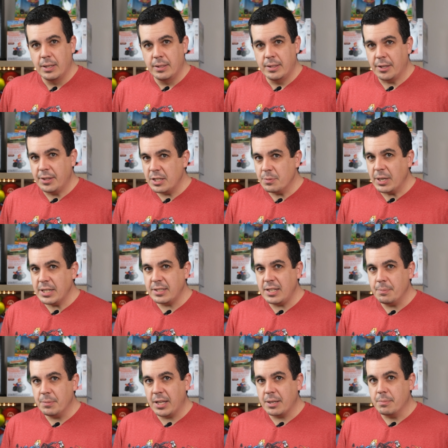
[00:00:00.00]
Now these might
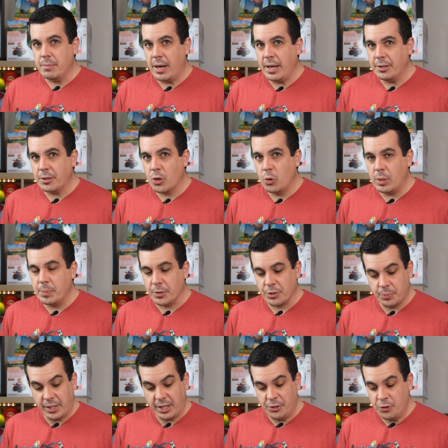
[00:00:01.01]
seem like minor quibbles,
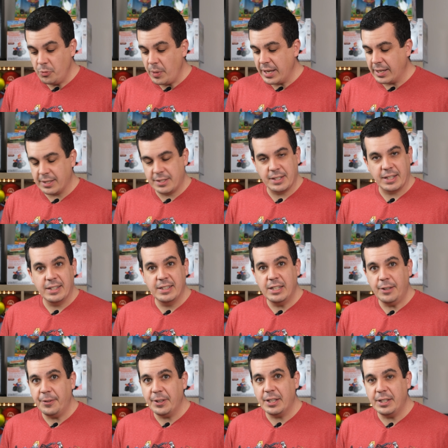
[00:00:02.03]
but they do make a
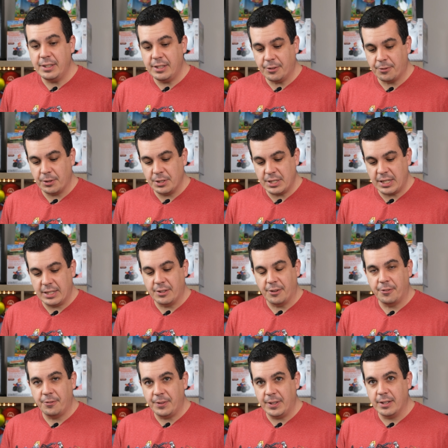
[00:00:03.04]
significant difference in the
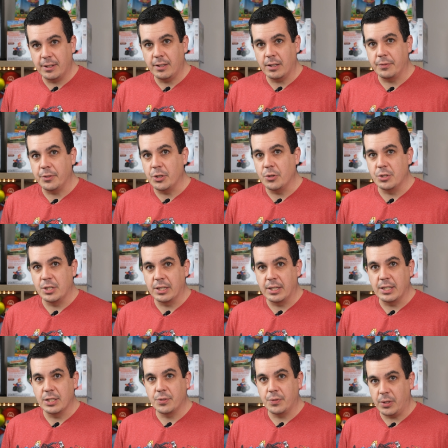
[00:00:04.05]
feel of using
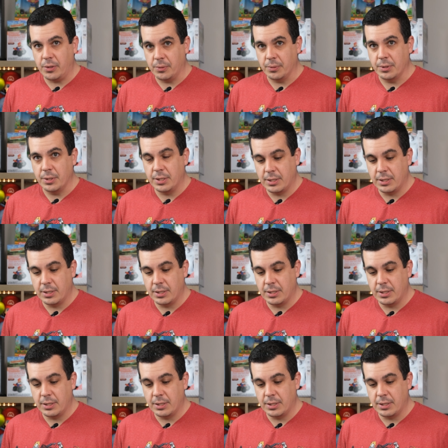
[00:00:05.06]
these phones.